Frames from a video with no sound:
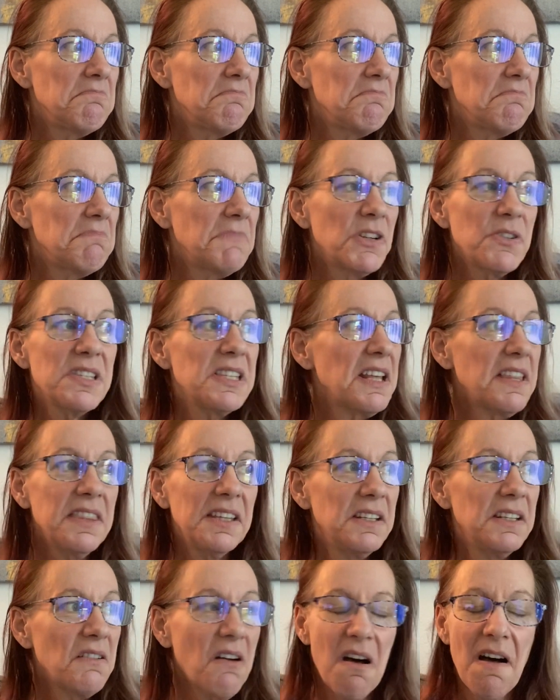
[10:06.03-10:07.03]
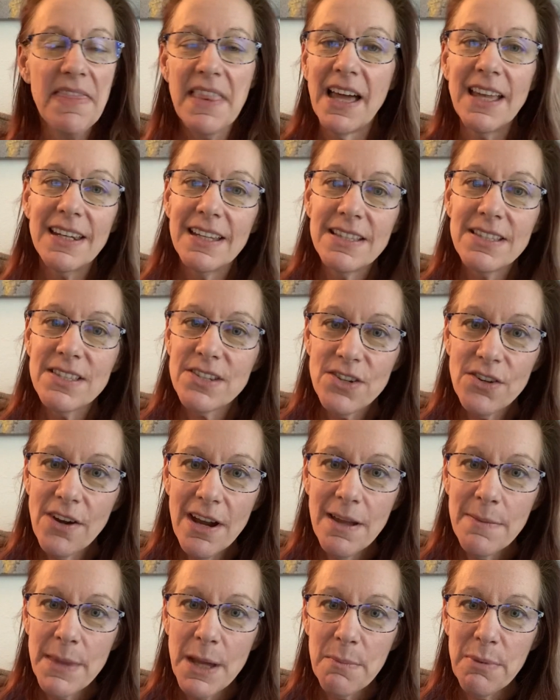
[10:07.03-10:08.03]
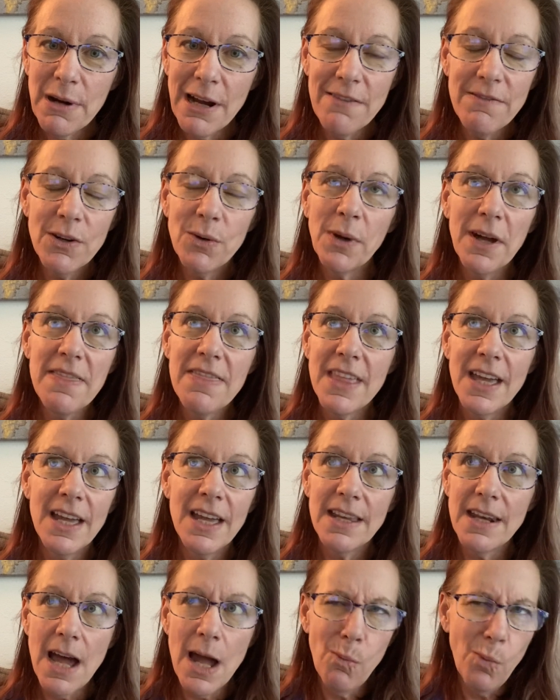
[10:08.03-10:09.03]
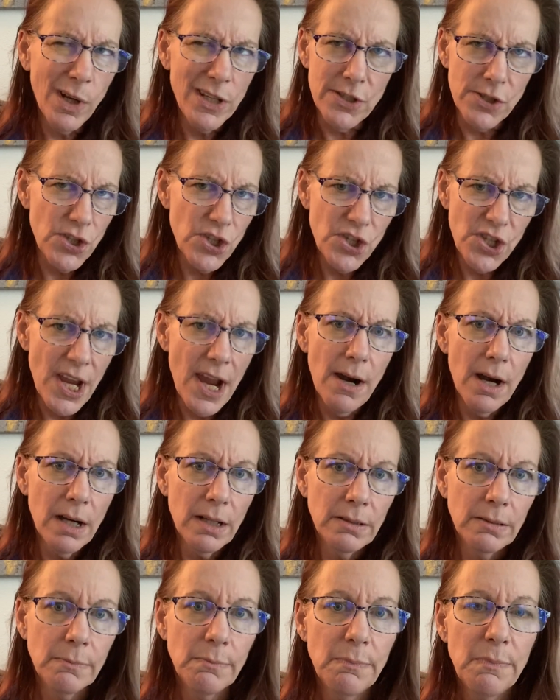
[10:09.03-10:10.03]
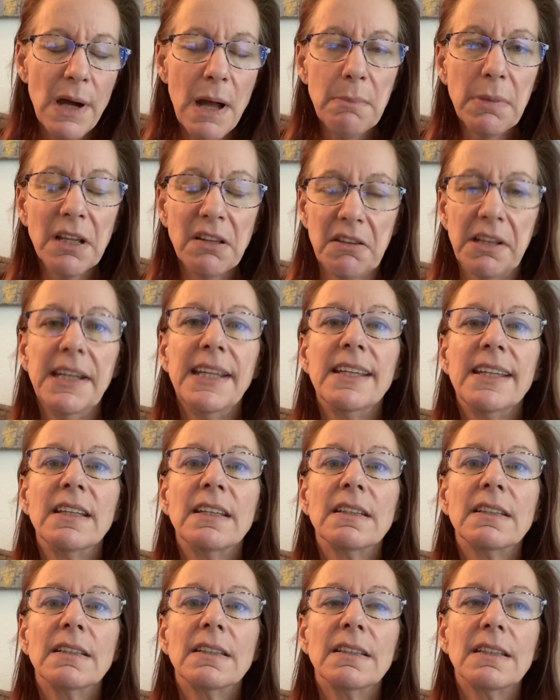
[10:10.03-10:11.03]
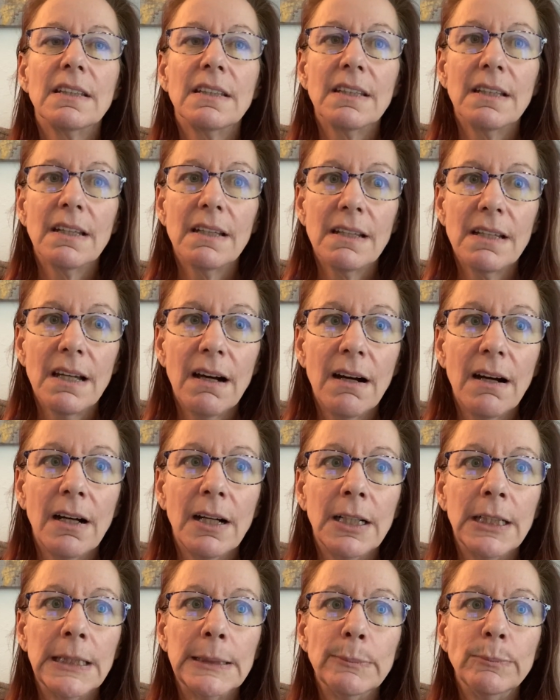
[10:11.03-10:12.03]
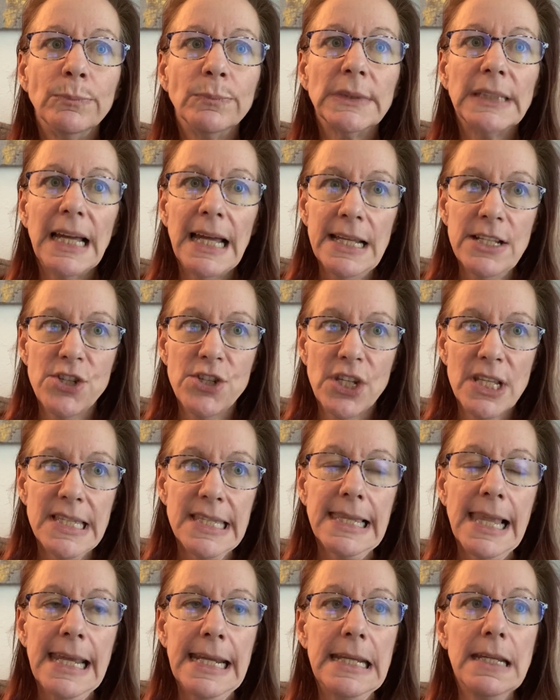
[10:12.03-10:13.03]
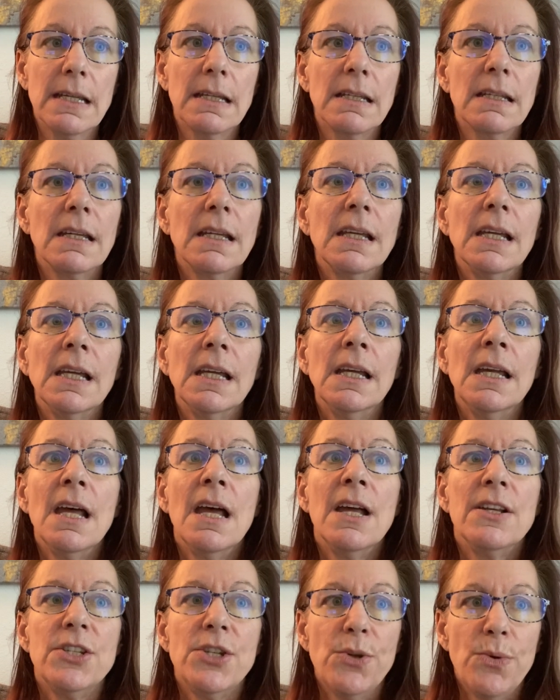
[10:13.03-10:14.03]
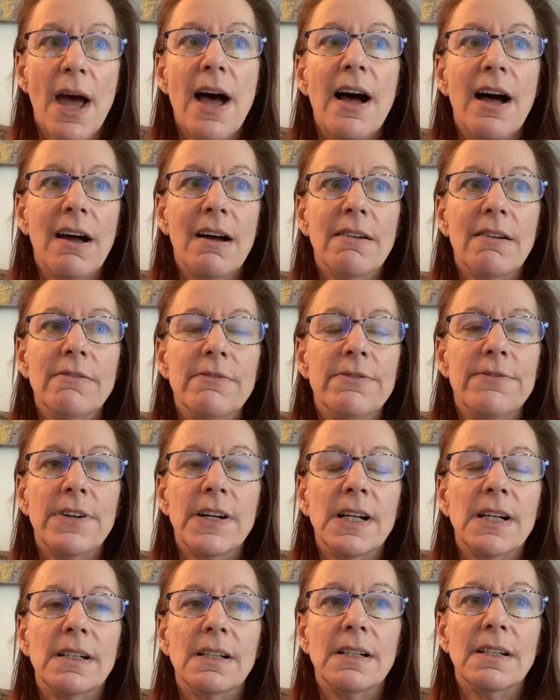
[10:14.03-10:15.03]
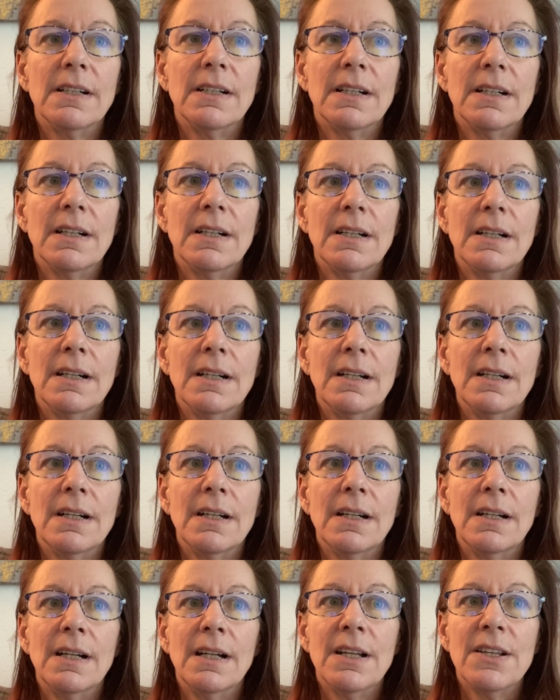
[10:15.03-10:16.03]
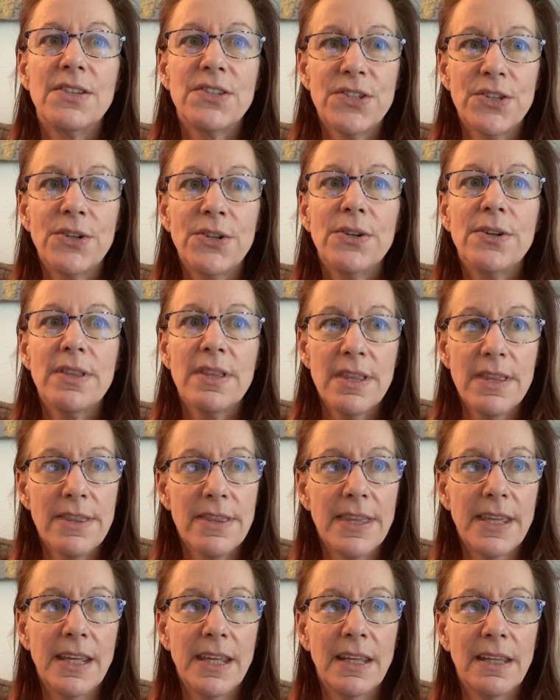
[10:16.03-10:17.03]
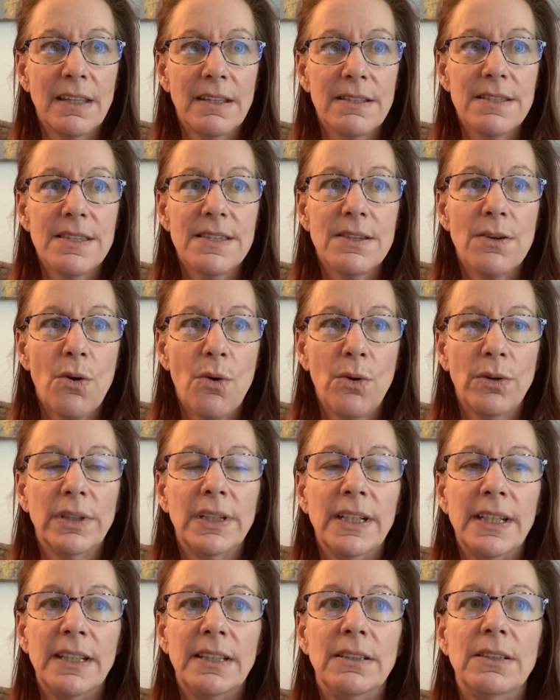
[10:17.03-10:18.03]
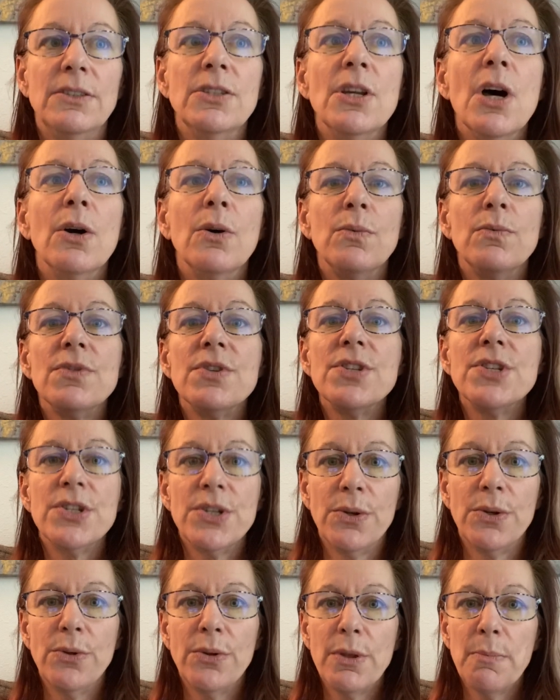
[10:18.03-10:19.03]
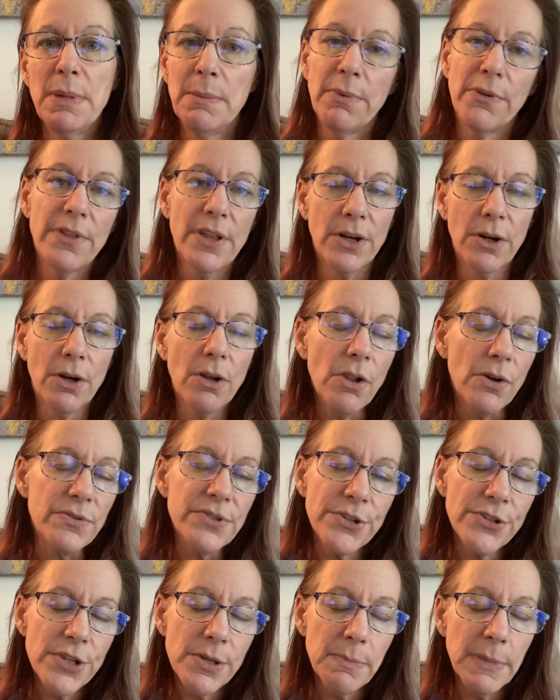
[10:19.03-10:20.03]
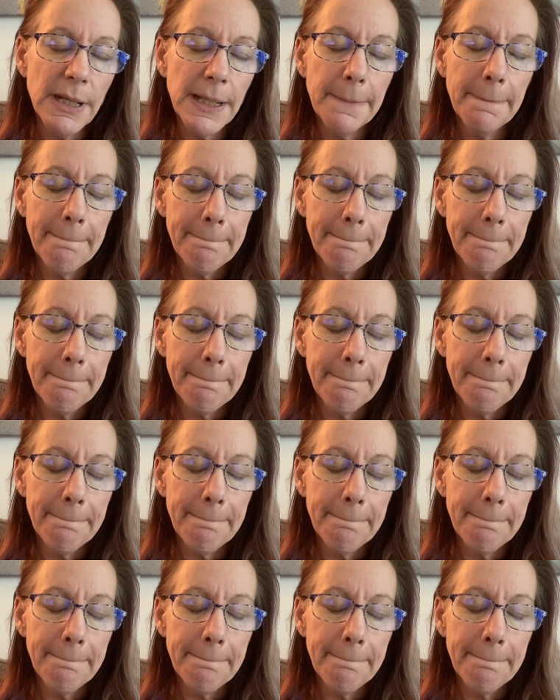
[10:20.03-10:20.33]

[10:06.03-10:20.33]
There's nothing on that Instagram, that private one, that I wouldn't share publicly. I just like to have certain things only known to the people that are closer to me.